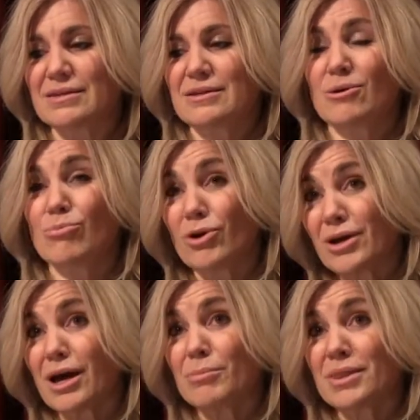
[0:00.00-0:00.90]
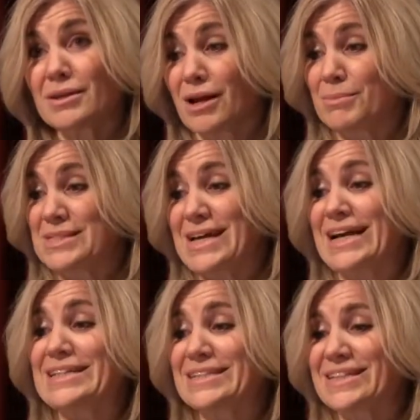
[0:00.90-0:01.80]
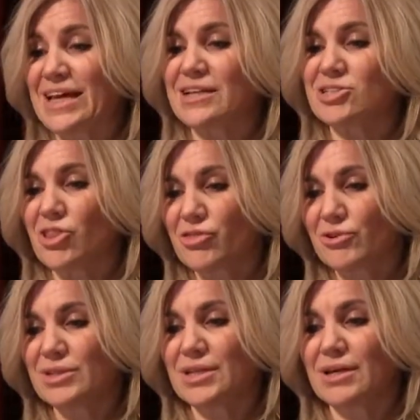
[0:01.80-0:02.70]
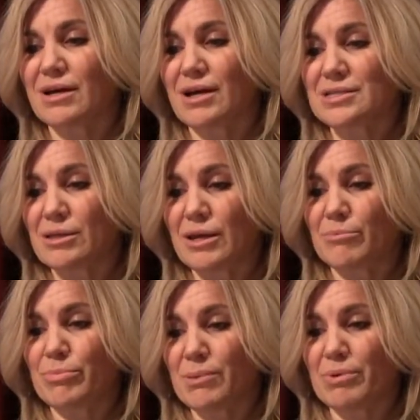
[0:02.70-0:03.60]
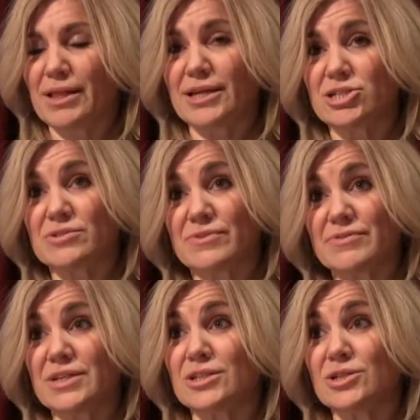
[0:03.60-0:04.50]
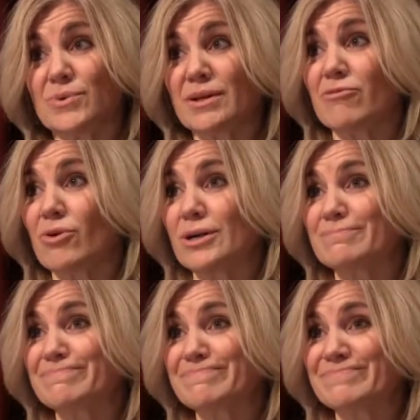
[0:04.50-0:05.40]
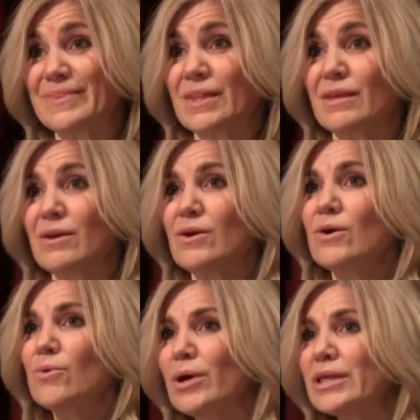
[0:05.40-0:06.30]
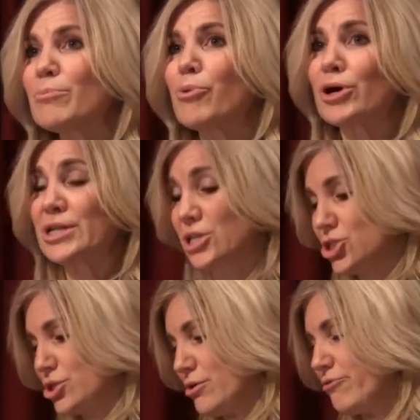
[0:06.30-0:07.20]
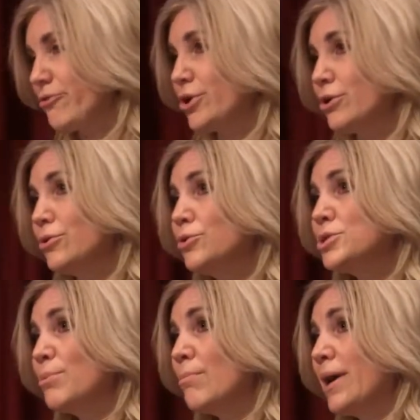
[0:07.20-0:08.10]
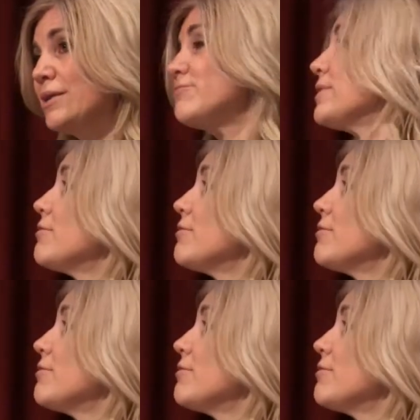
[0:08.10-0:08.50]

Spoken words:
more common than homicide, and is the 3rd leading cause in people ages 15 to 24. Really important issue for you to be mindful of